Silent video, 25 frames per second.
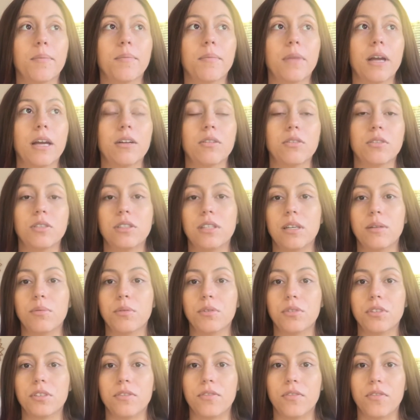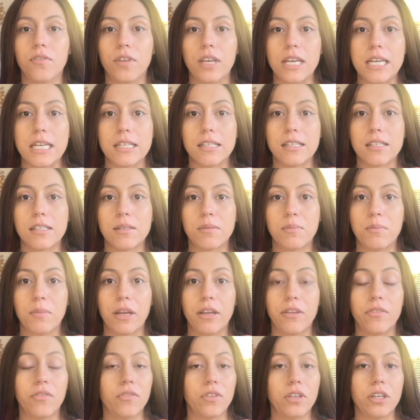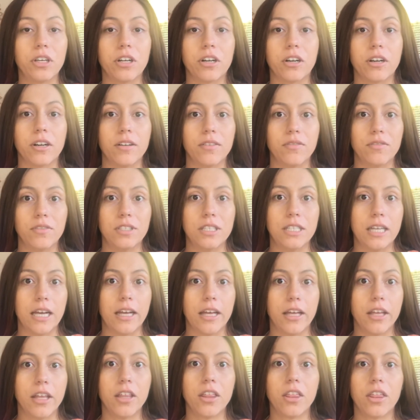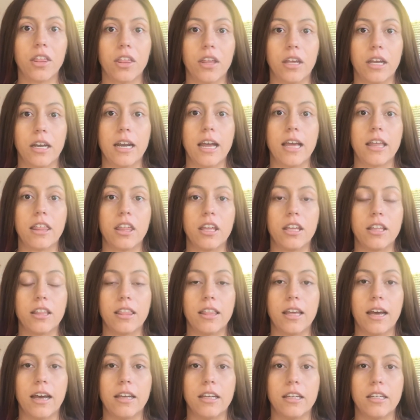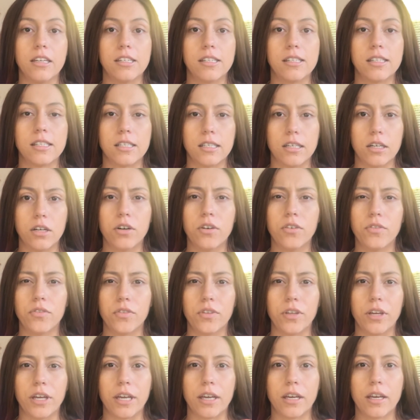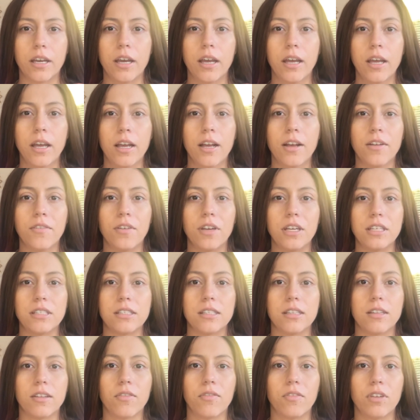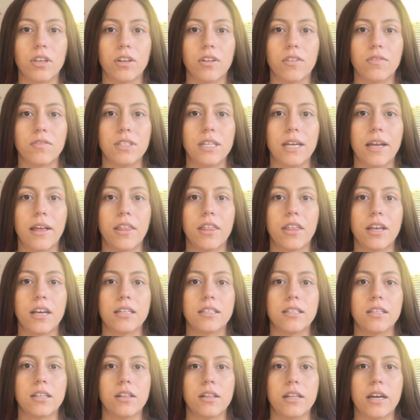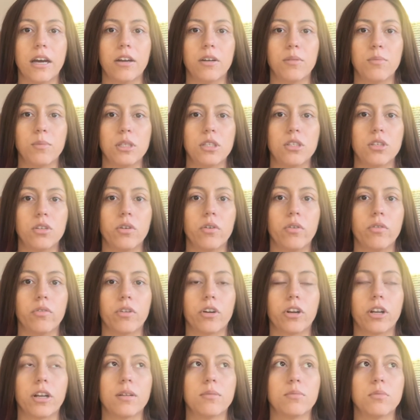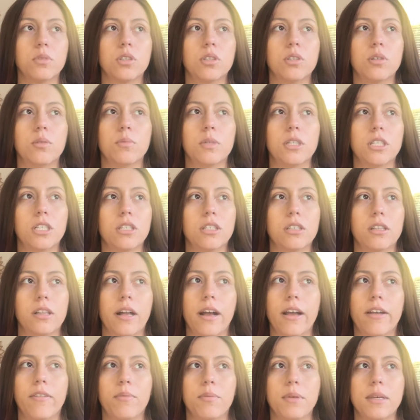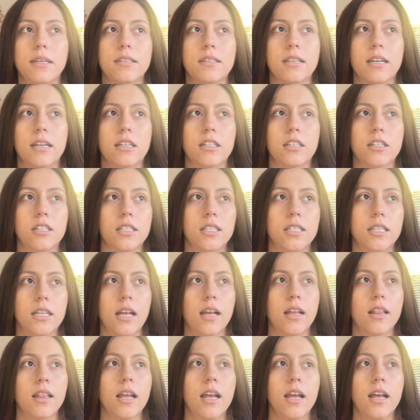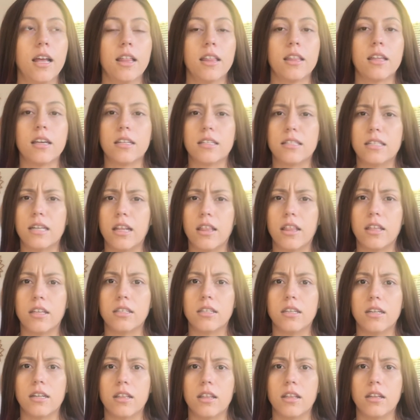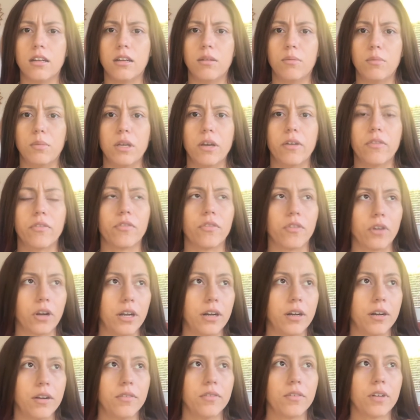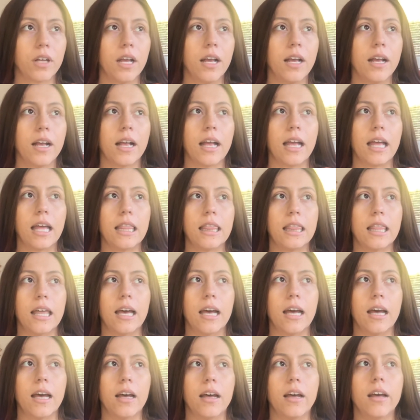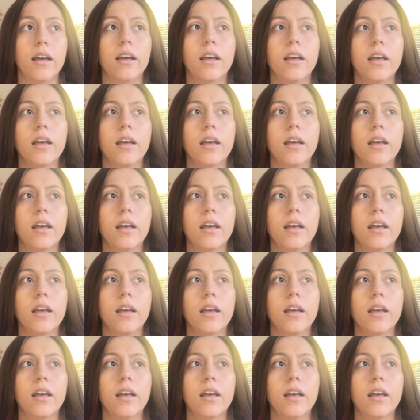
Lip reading: I was able to face my fear of death. And I think that in itself, like, facing the fear of death has allowed me to overcome so much in life, because I understand that death is nothing to be afraid of, and that